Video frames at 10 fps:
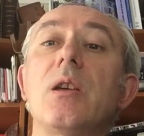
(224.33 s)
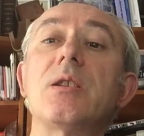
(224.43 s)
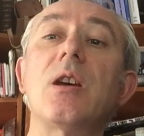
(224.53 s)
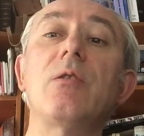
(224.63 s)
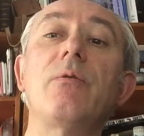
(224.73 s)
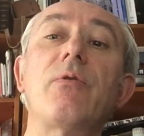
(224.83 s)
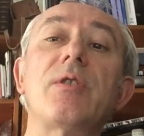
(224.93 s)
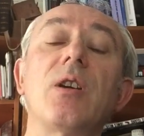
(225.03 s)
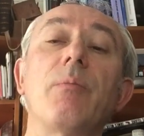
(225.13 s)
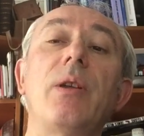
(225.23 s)
So, for
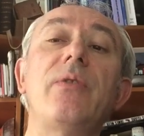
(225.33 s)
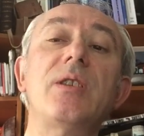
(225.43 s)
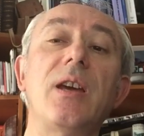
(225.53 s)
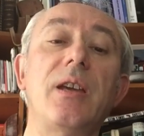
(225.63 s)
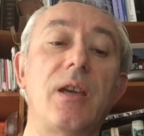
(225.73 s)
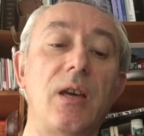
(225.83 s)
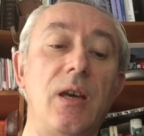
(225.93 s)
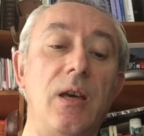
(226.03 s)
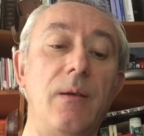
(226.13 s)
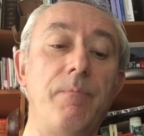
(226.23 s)
example, if you take
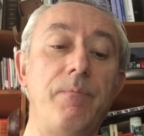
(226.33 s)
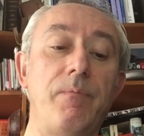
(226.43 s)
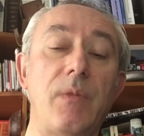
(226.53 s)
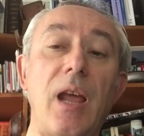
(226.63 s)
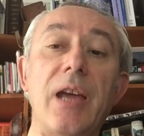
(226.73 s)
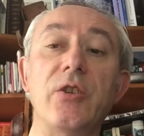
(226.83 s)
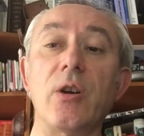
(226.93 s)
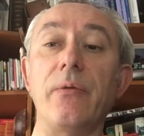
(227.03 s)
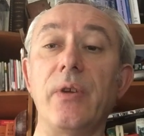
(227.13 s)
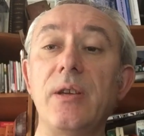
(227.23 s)

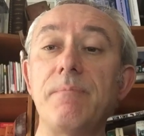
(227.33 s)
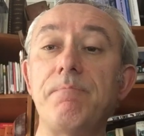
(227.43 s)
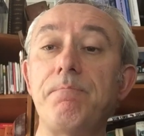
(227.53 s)
HIV